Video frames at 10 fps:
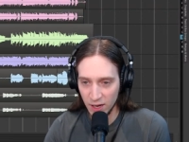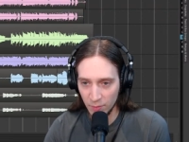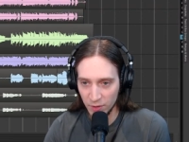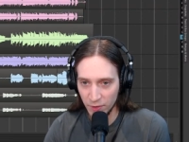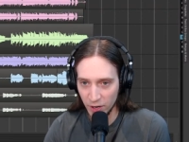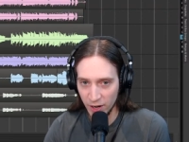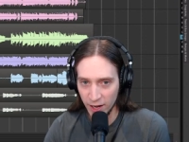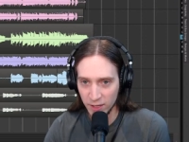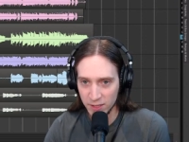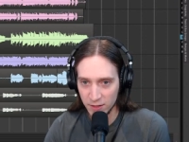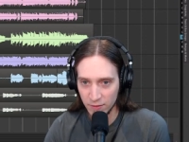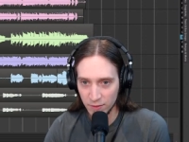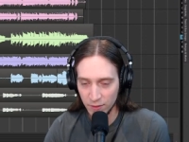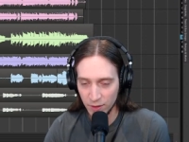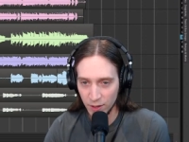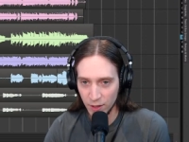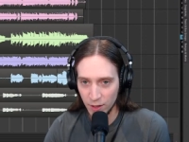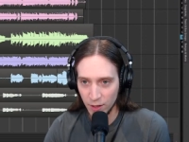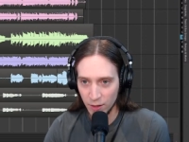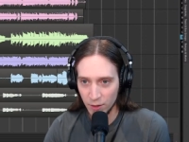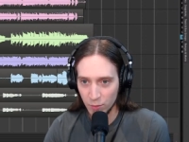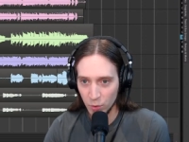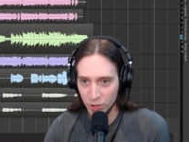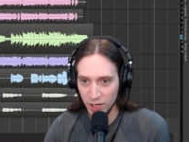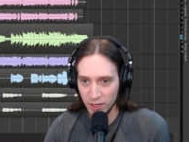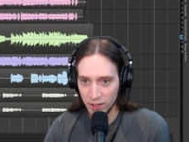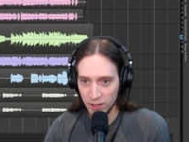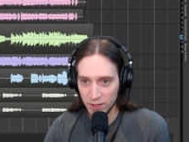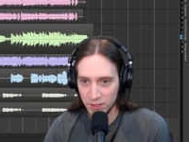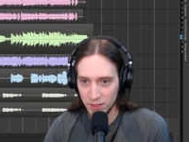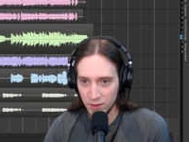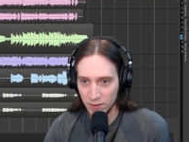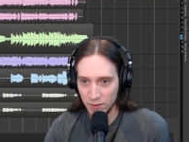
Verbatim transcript: Amplifier X, what we get is